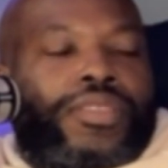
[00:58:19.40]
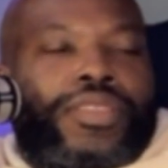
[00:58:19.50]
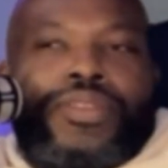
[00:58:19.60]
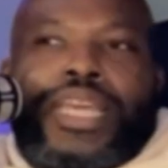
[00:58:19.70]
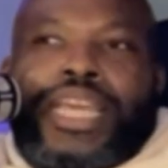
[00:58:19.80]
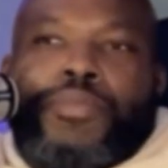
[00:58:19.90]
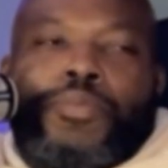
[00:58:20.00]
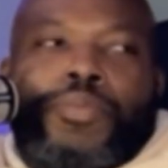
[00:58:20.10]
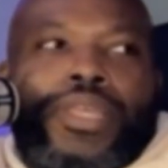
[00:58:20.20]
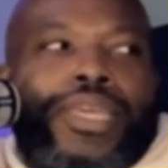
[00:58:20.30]
they're not going to
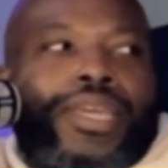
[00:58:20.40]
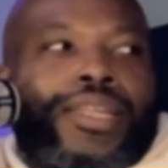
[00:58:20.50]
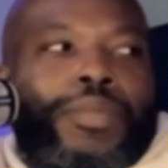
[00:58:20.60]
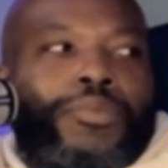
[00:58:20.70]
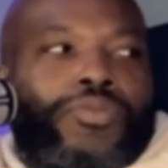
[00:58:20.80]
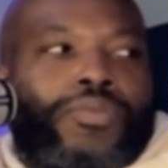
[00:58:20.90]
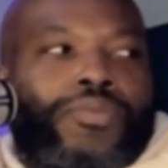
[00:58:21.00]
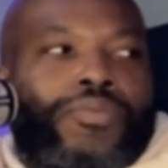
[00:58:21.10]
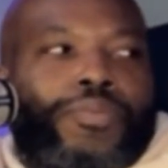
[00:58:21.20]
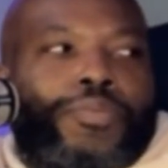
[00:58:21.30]
be playing clips
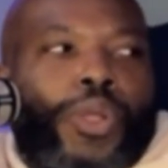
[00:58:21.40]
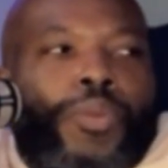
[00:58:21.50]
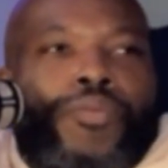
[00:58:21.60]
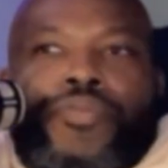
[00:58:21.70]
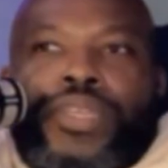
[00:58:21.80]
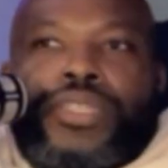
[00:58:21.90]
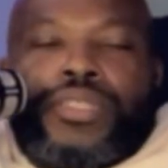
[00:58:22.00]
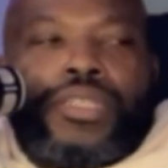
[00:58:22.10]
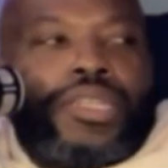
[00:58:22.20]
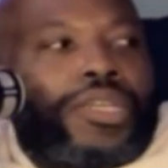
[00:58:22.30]
from Pulp
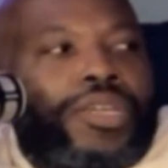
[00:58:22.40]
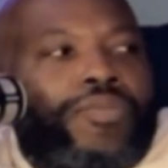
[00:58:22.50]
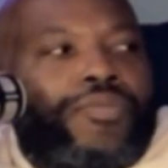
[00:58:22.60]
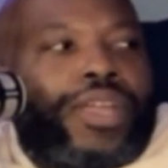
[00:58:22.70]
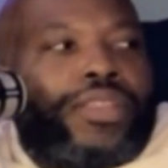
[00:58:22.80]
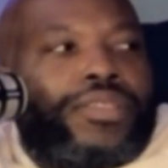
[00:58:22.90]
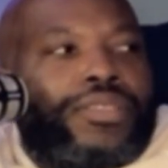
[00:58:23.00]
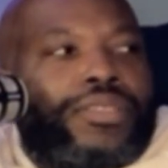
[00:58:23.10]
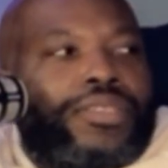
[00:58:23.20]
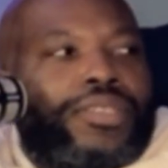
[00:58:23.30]
Fiction and
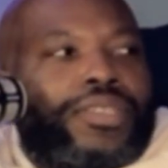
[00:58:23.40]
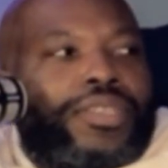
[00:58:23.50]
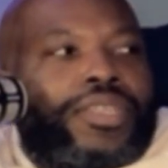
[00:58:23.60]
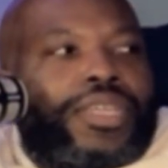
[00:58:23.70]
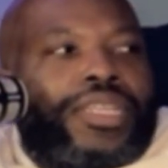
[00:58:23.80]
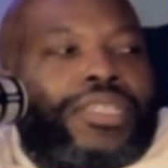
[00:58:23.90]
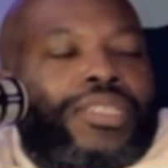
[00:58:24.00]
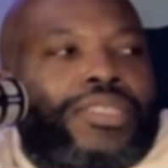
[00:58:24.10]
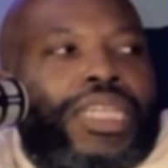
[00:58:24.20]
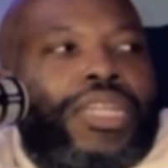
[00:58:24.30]
Goodfellas and
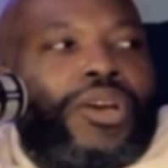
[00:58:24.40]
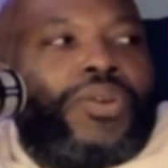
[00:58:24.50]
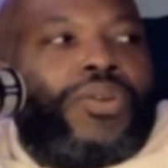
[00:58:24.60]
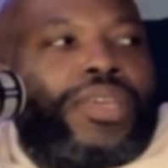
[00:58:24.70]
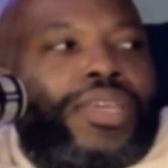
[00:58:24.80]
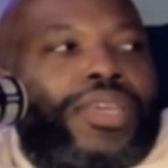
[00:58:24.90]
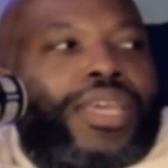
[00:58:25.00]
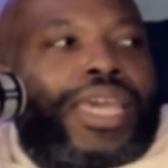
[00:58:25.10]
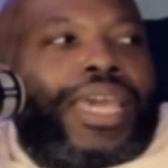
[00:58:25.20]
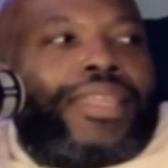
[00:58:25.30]
Casino
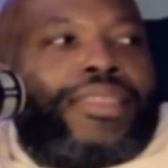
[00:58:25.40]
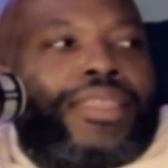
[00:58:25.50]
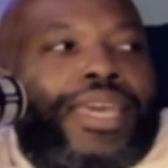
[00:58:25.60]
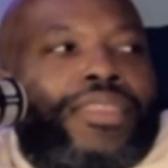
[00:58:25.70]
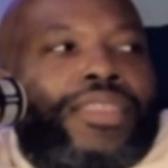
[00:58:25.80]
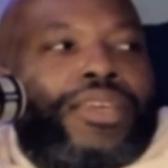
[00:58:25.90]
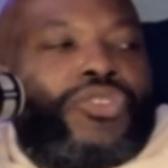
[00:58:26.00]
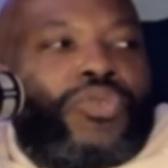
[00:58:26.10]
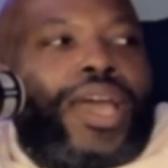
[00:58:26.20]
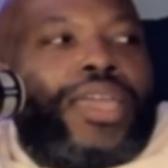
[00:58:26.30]
at the
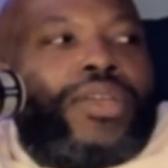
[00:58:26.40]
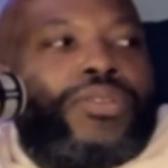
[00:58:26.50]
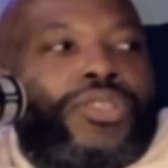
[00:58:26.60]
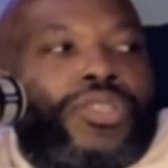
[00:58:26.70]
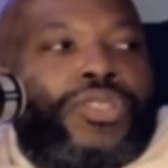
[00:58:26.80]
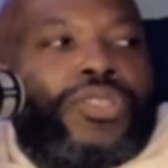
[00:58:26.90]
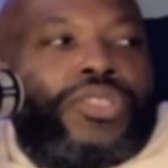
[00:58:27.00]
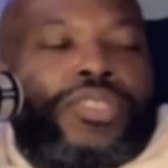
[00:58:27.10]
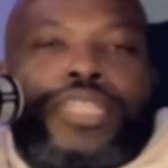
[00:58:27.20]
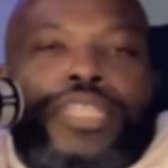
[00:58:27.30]
trial to
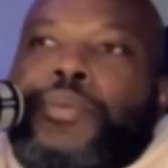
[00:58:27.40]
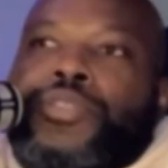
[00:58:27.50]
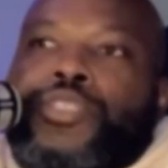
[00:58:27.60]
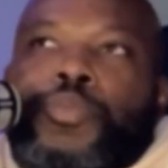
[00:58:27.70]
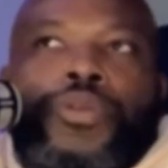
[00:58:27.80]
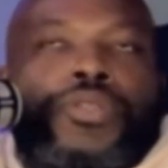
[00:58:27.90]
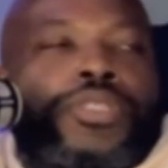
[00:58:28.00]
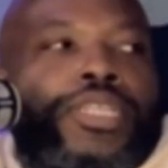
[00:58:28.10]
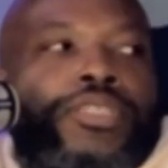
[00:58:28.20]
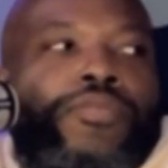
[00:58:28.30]
establish this
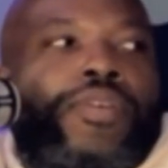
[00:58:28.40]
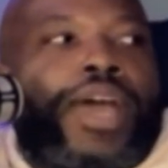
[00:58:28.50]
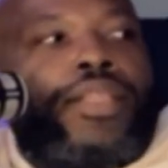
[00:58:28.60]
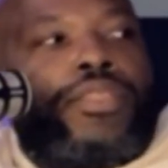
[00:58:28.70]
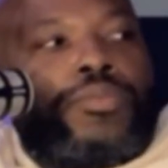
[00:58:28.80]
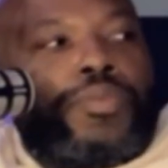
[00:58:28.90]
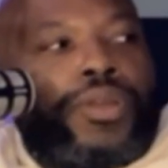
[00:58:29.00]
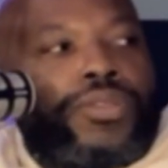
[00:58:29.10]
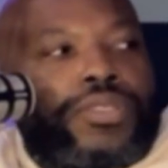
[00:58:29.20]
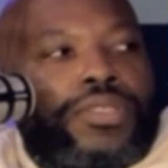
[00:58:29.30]
person as a violent
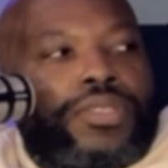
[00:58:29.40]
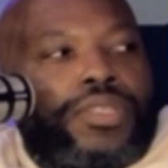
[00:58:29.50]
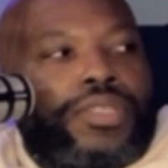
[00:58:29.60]
person.